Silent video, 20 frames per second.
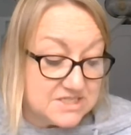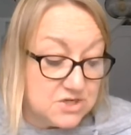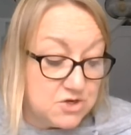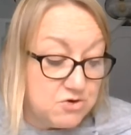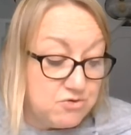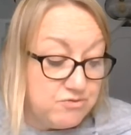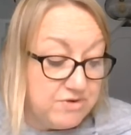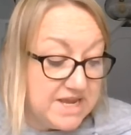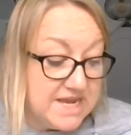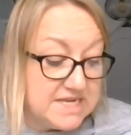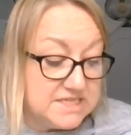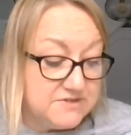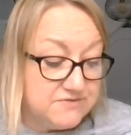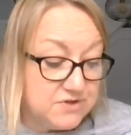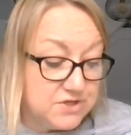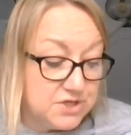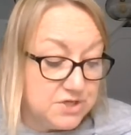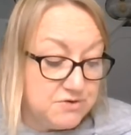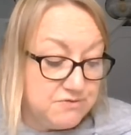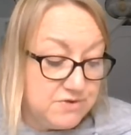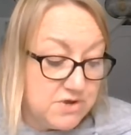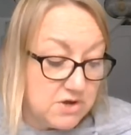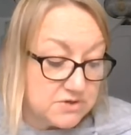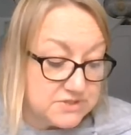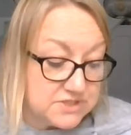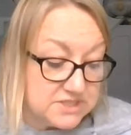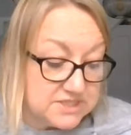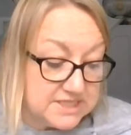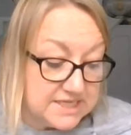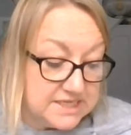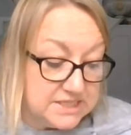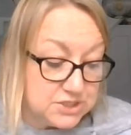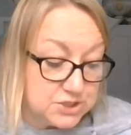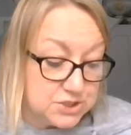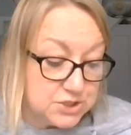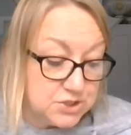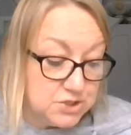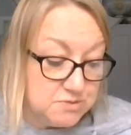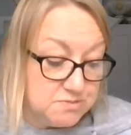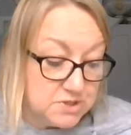the greed of curiosity
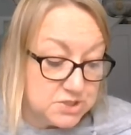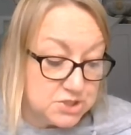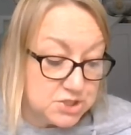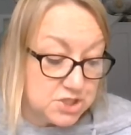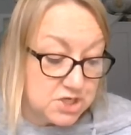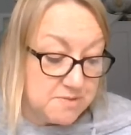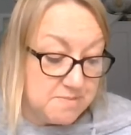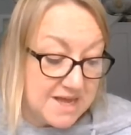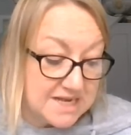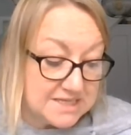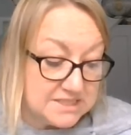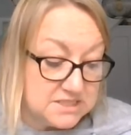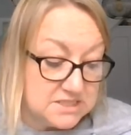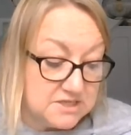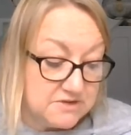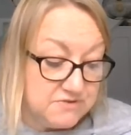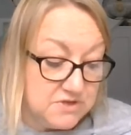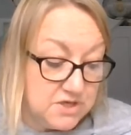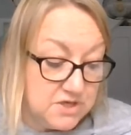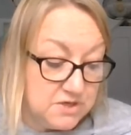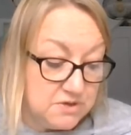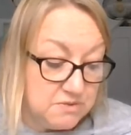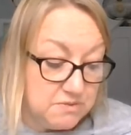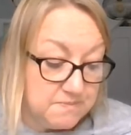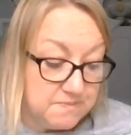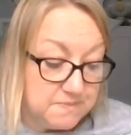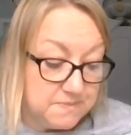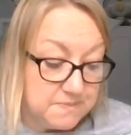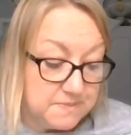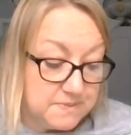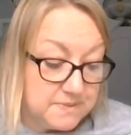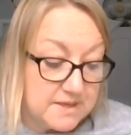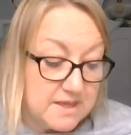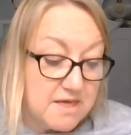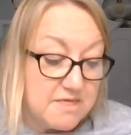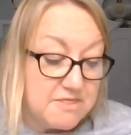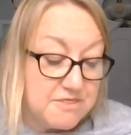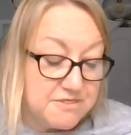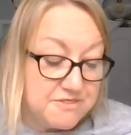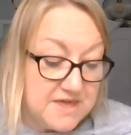too much command of you?
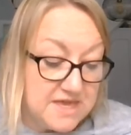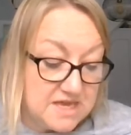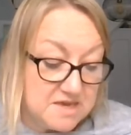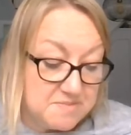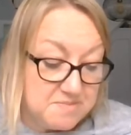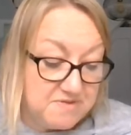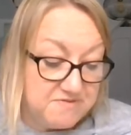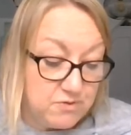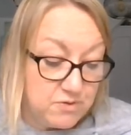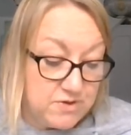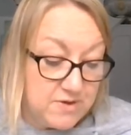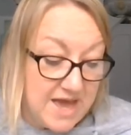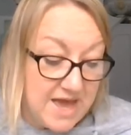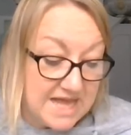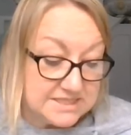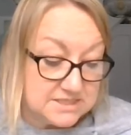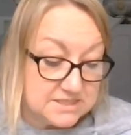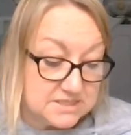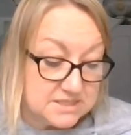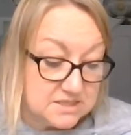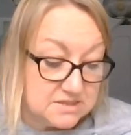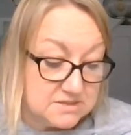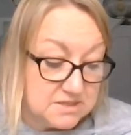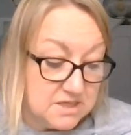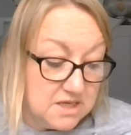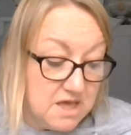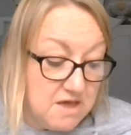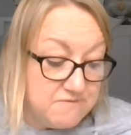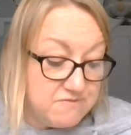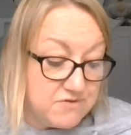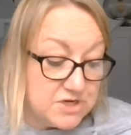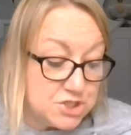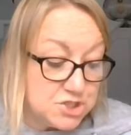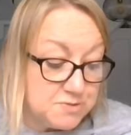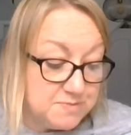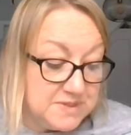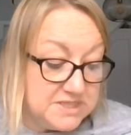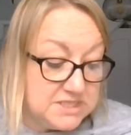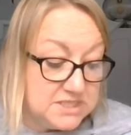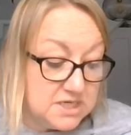Think before you answer, for it
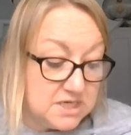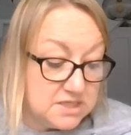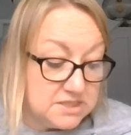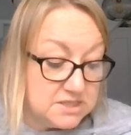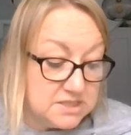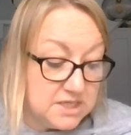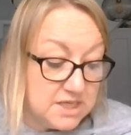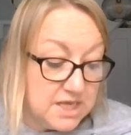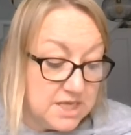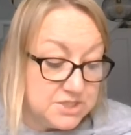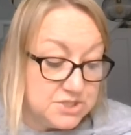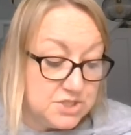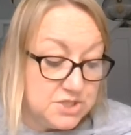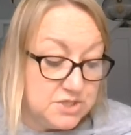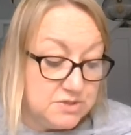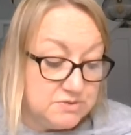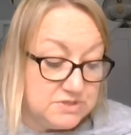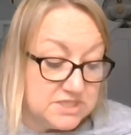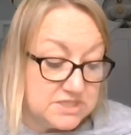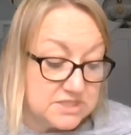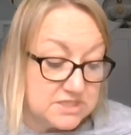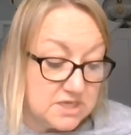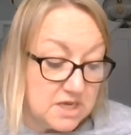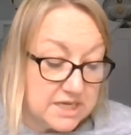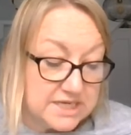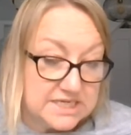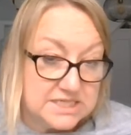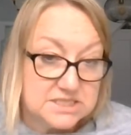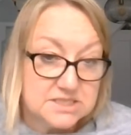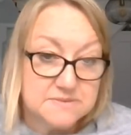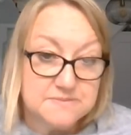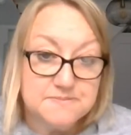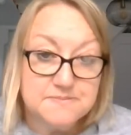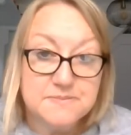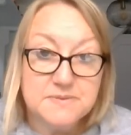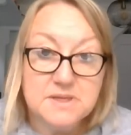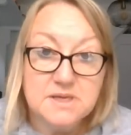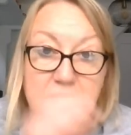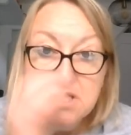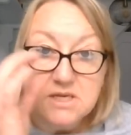shall be done as you decide."
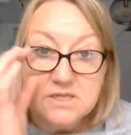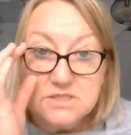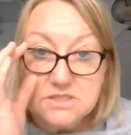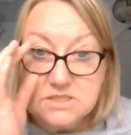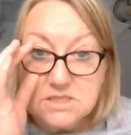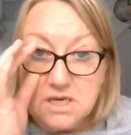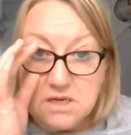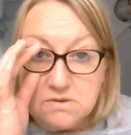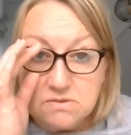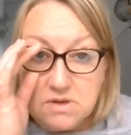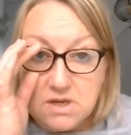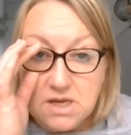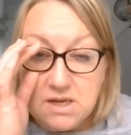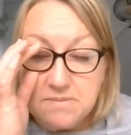So